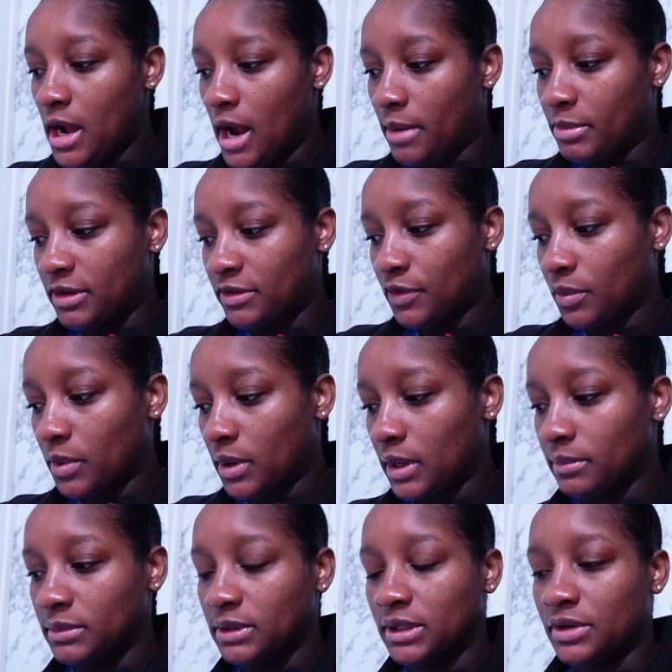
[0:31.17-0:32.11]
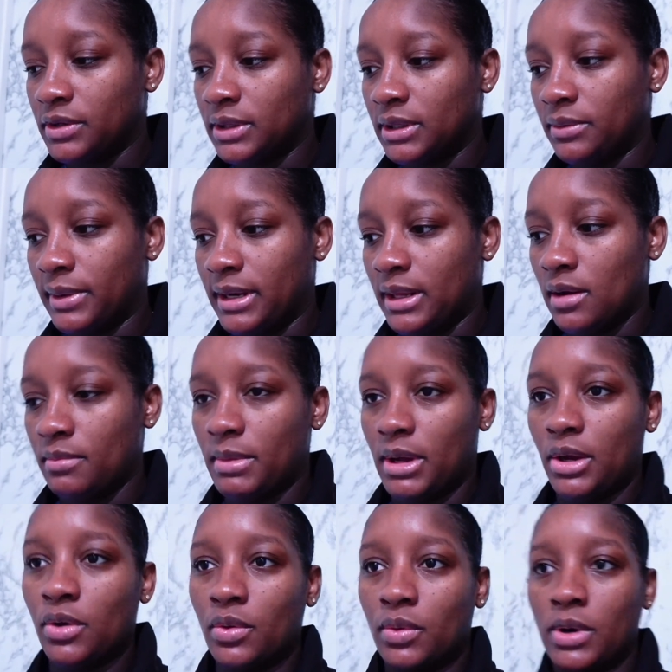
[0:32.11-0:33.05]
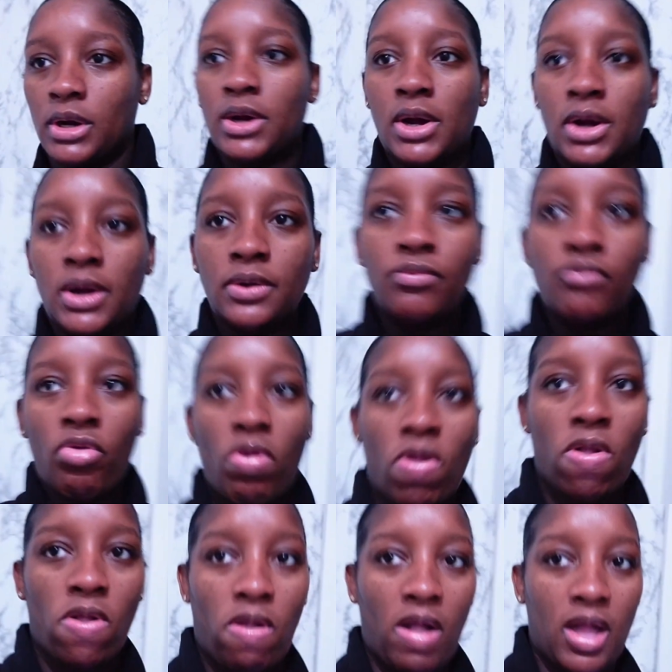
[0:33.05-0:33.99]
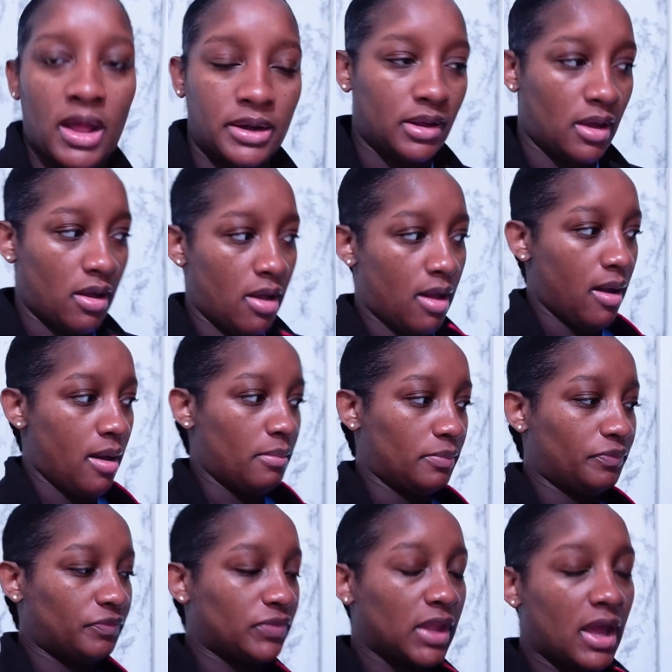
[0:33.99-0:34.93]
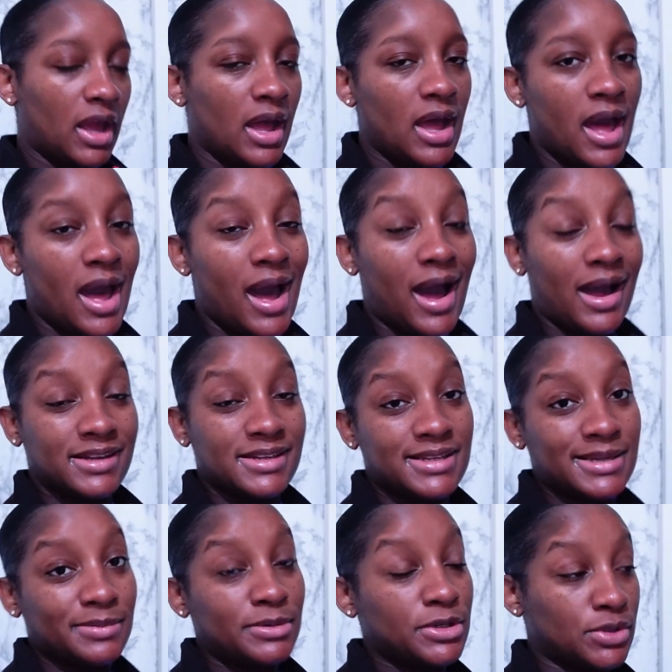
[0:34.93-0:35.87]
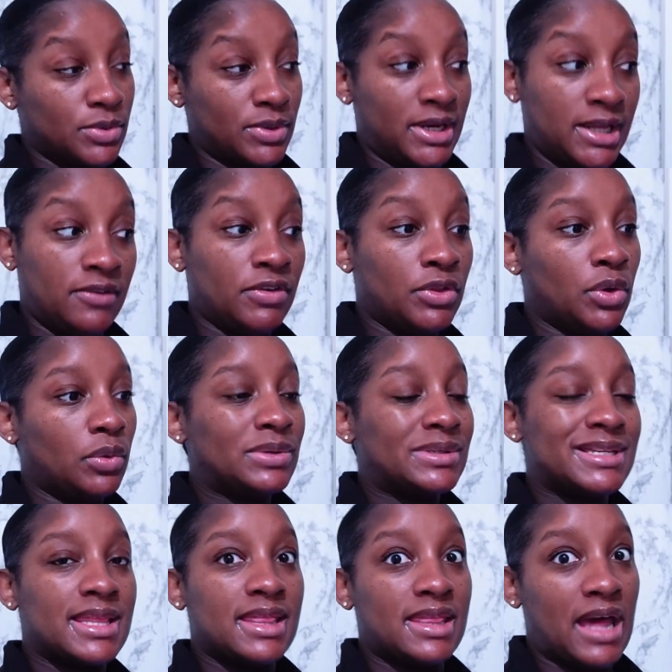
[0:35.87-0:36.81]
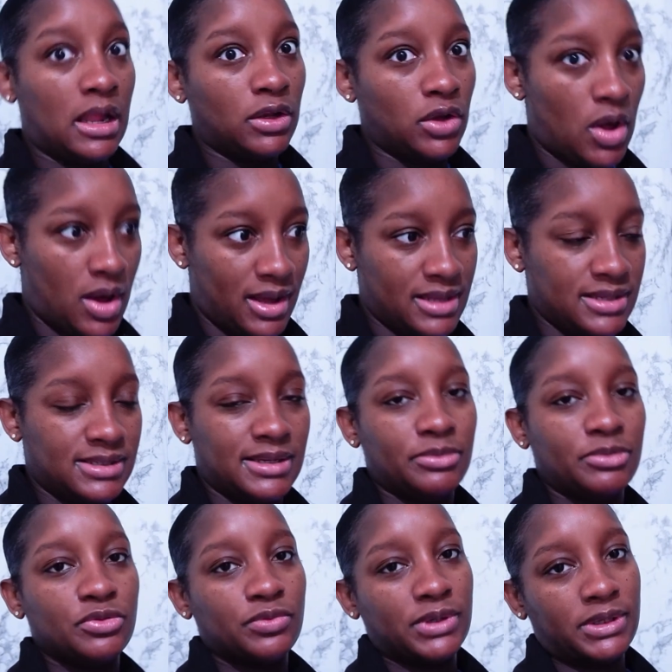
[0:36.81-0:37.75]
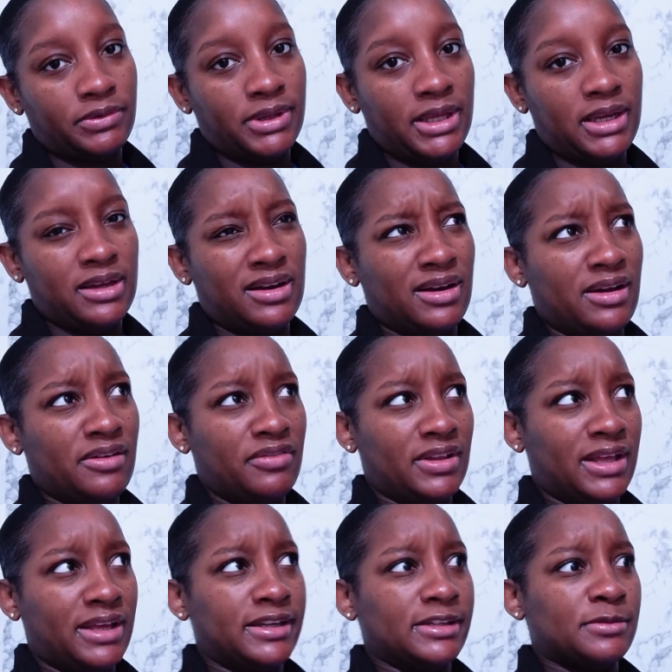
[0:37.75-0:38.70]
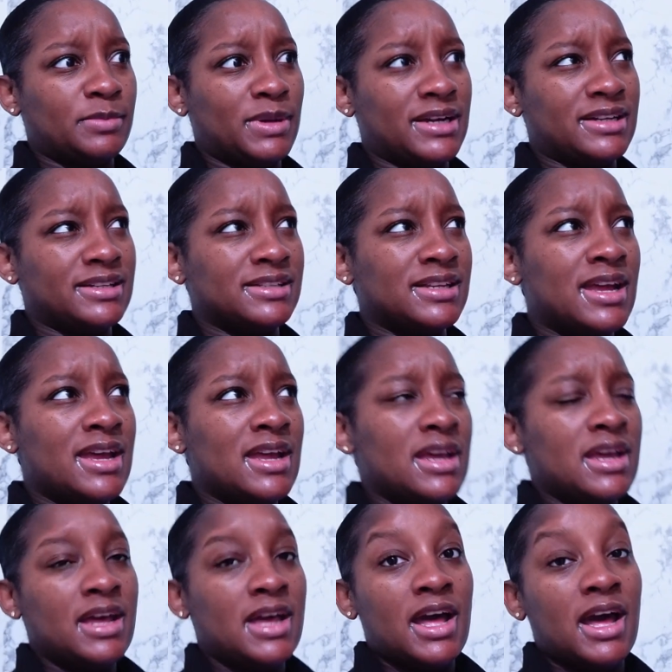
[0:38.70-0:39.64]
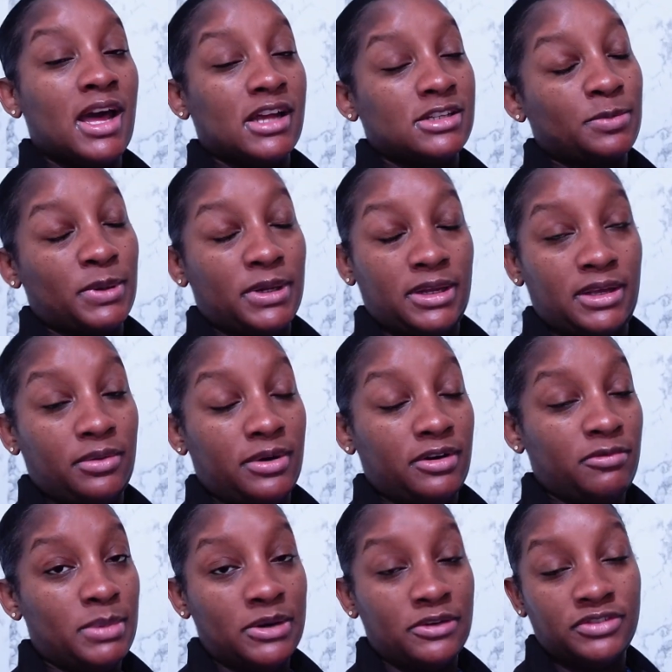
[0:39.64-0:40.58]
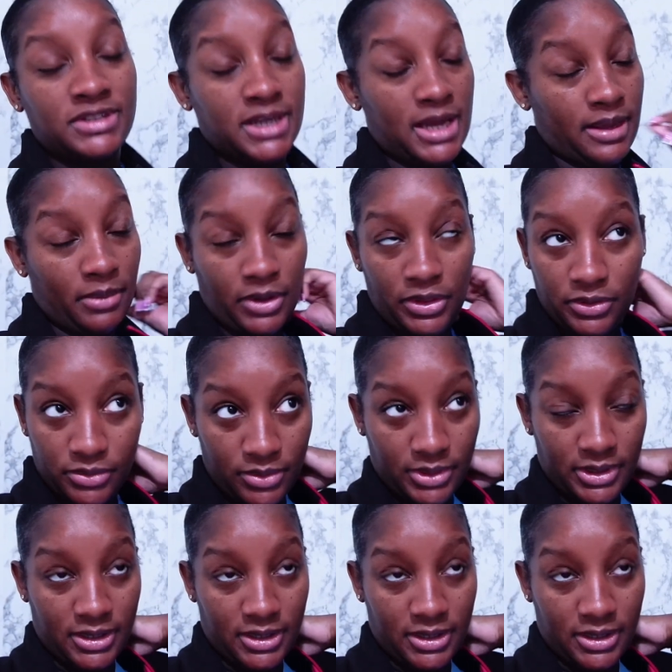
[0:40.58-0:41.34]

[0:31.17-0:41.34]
I'm ready for work. I'm literally waiting on my coworker, and I slept so good. Even though it wasn't that long, I slept really, really good, and I feel like it's because I spent like quite a bit of time on the road.